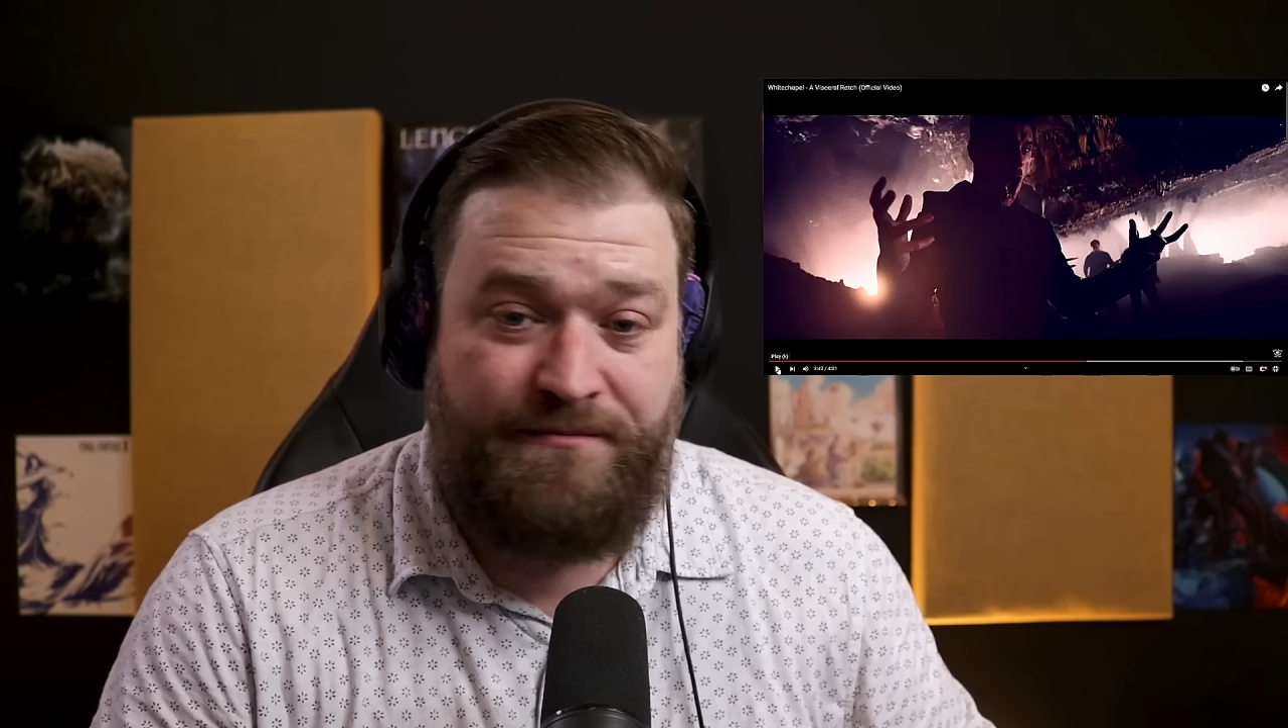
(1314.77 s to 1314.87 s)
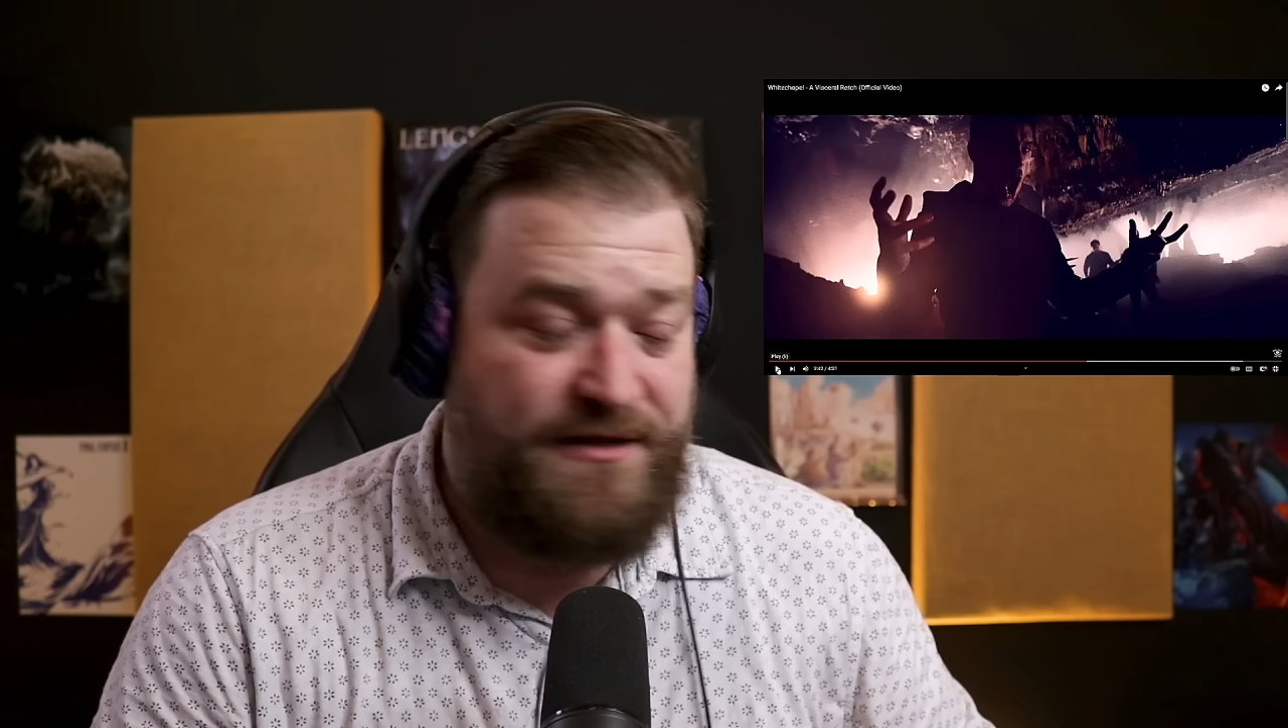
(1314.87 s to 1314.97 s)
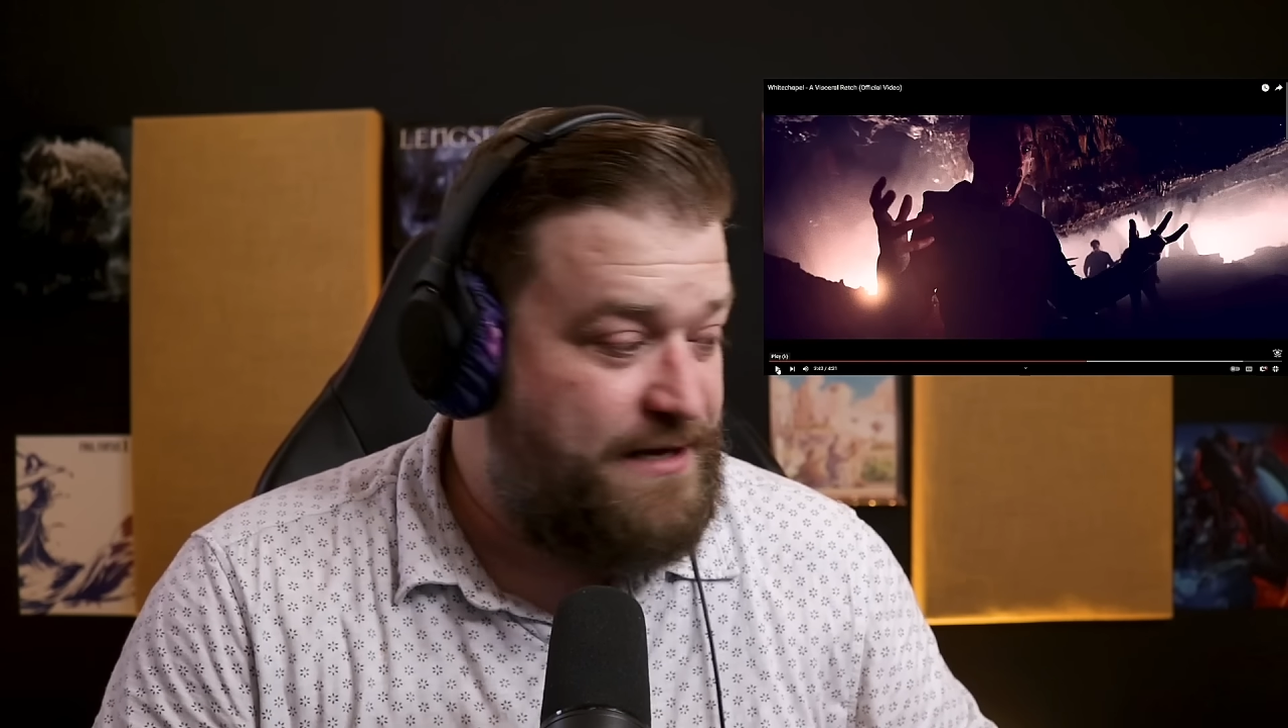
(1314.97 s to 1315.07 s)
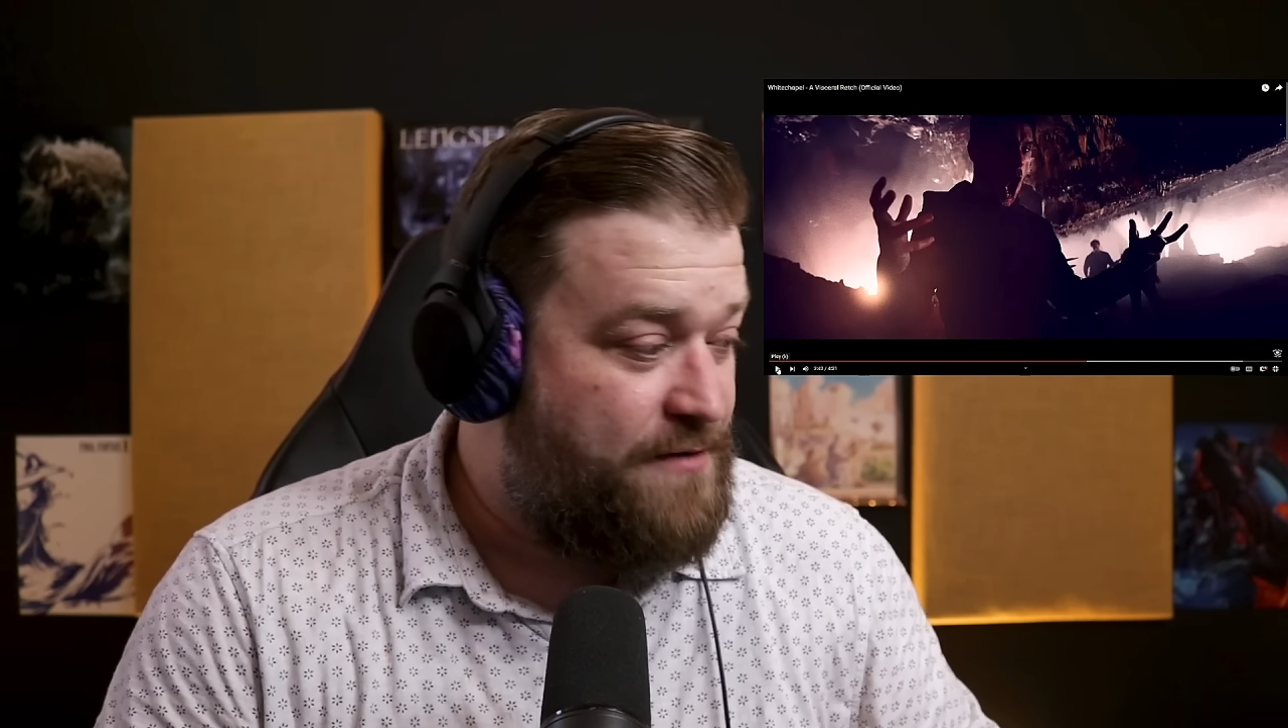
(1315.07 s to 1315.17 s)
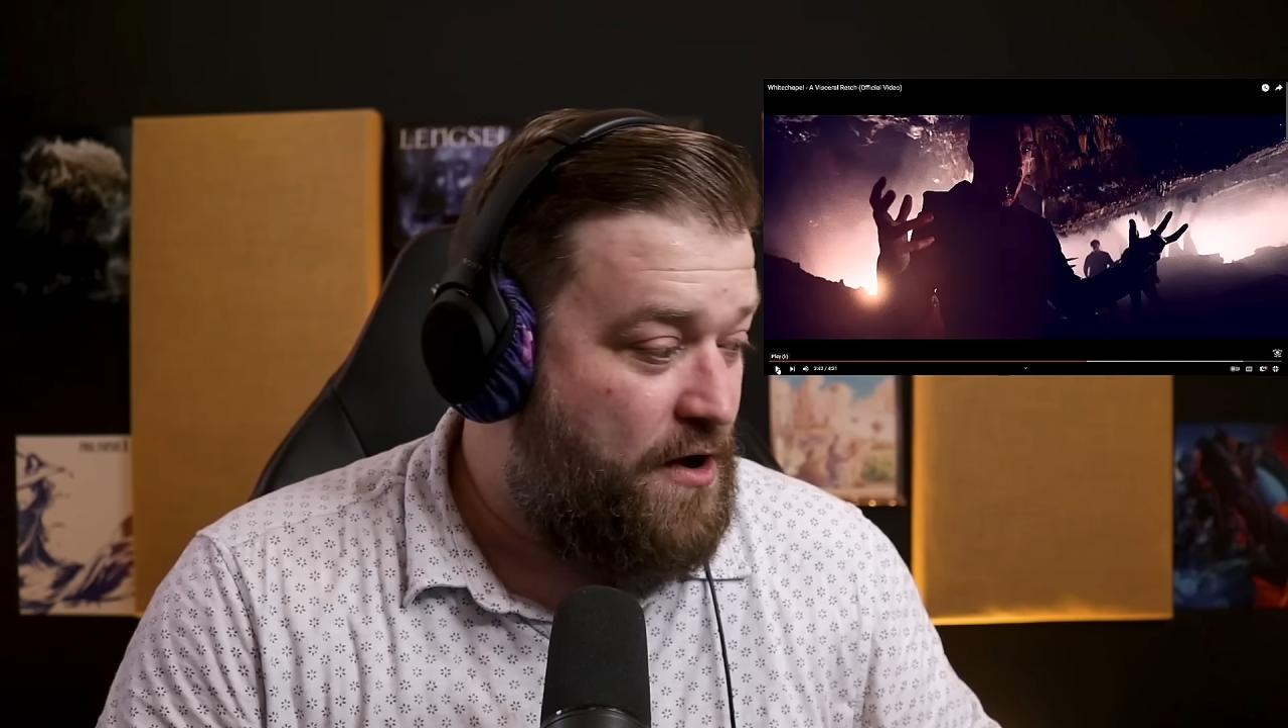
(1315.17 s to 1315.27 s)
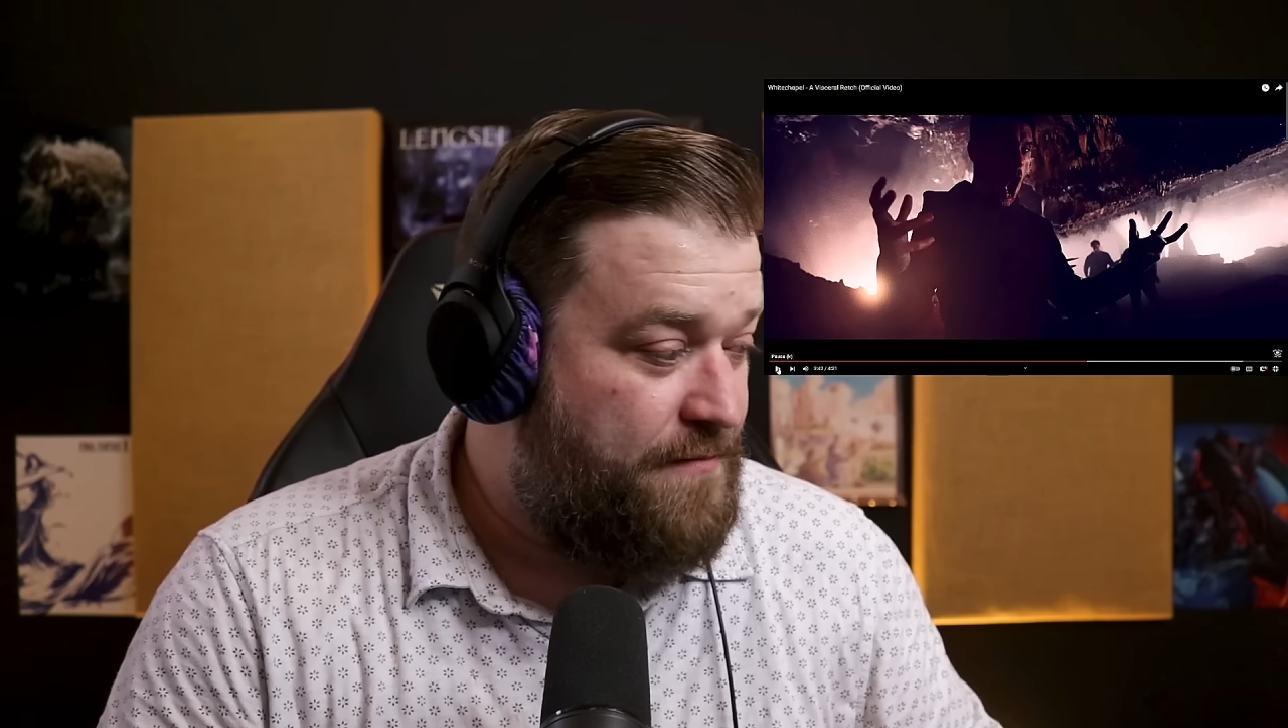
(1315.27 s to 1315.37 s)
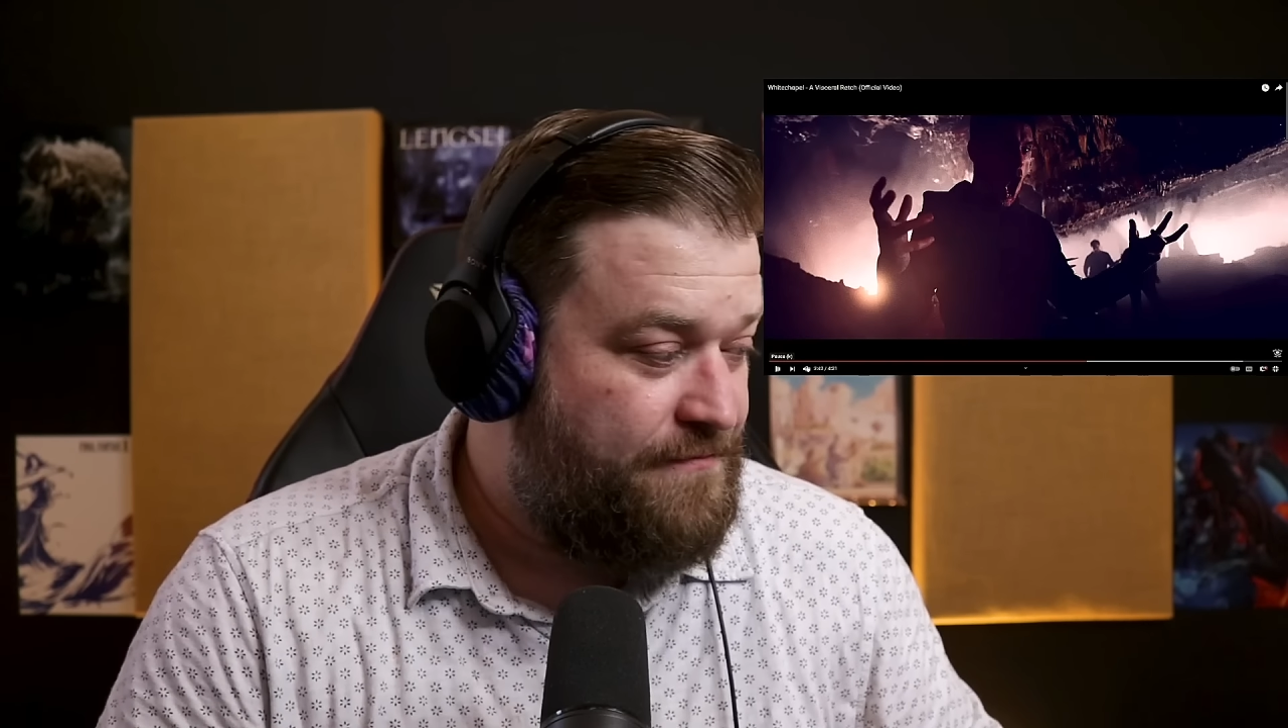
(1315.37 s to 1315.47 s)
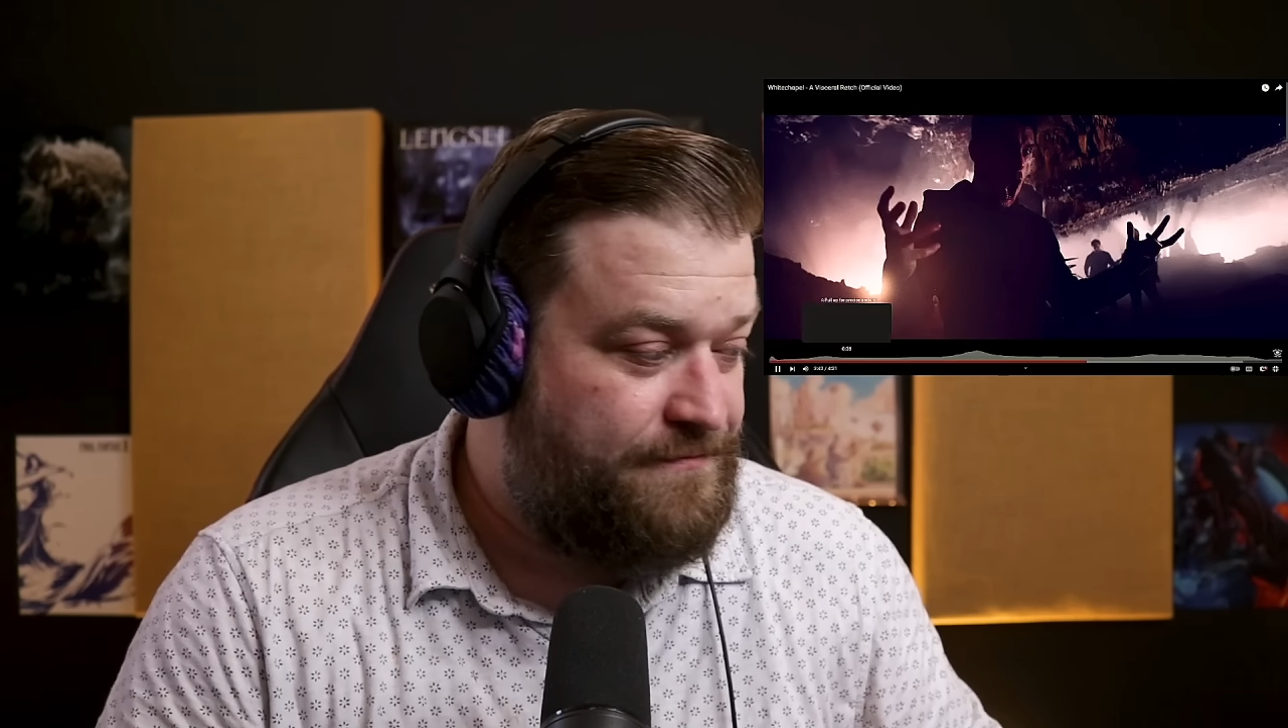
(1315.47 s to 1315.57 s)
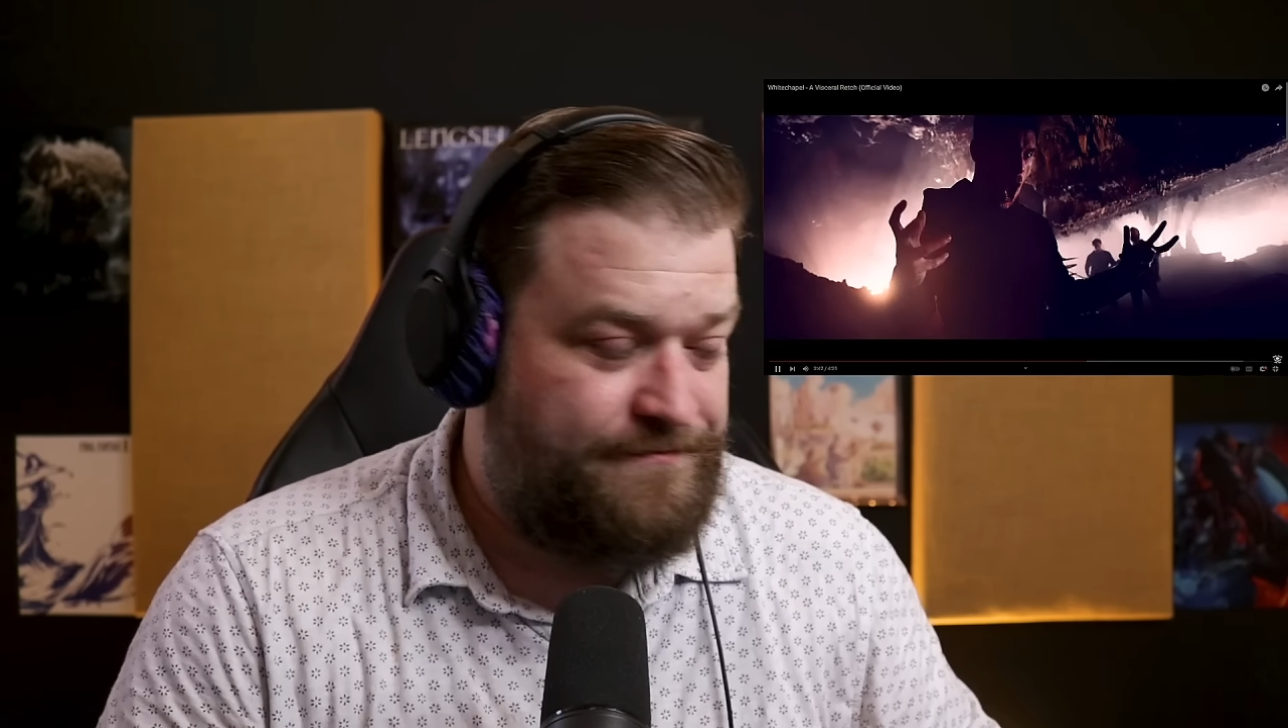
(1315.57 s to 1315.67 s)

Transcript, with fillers: up. Let's keep going.